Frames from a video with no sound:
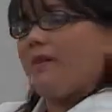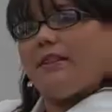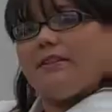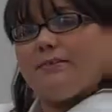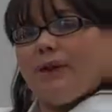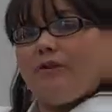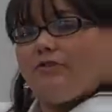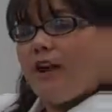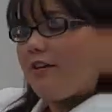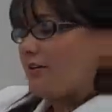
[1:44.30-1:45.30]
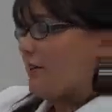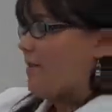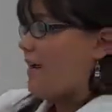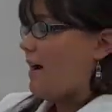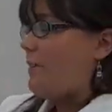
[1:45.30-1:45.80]
going this way, your trials
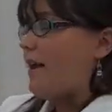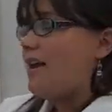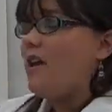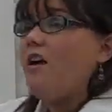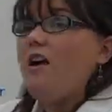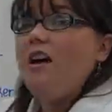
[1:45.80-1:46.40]
going that way.